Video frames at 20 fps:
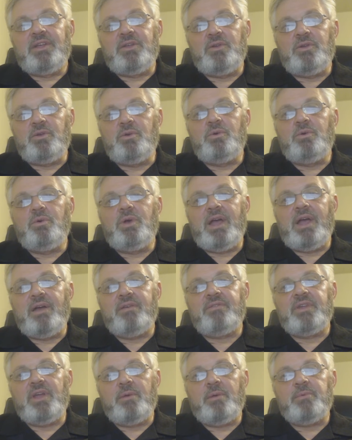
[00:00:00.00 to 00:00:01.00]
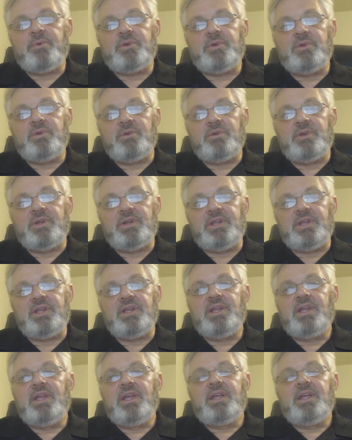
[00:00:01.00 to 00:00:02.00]
You have the
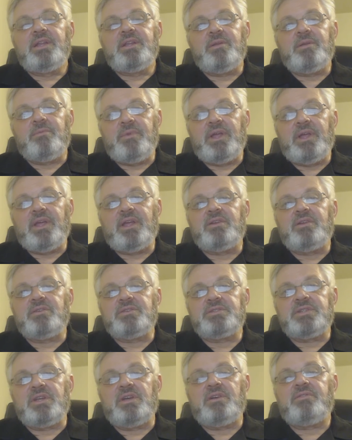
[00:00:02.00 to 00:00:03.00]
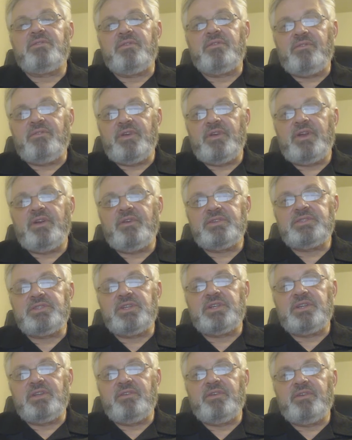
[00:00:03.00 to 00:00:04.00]
opportunity to make yourself a very
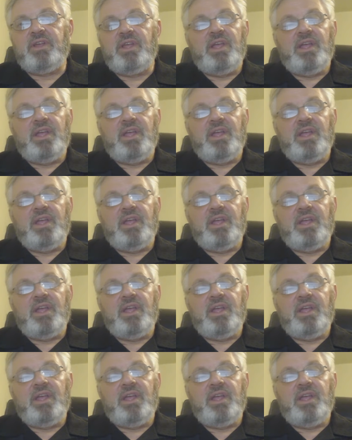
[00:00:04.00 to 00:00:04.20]
significant.